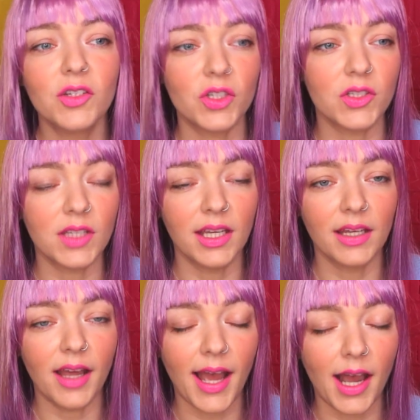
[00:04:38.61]
just
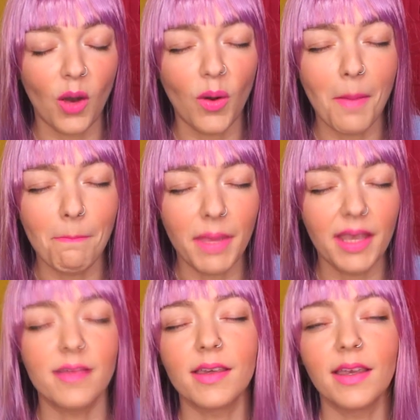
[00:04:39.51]
saying how
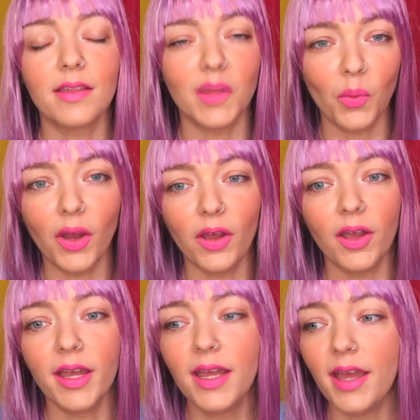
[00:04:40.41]
amazing they
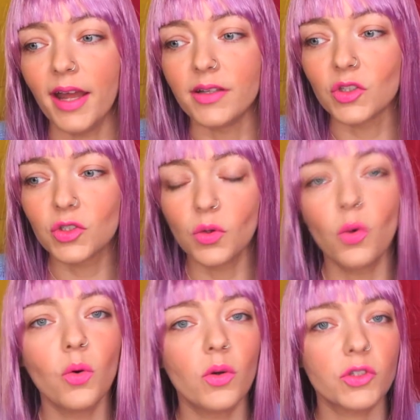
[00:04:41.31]
were and
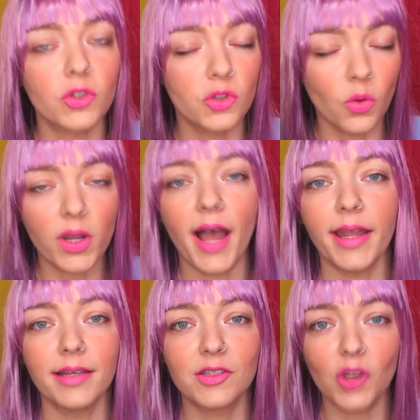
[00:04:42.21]
so
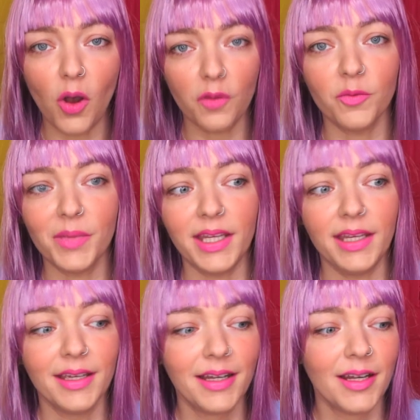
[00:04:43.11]
kind to offer
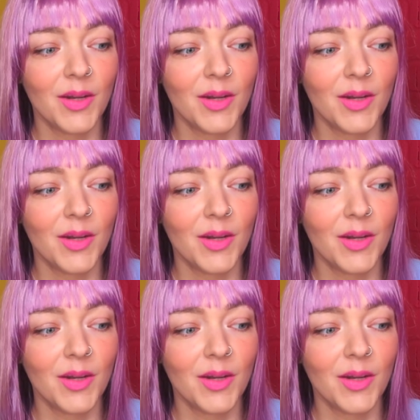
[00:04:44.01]
me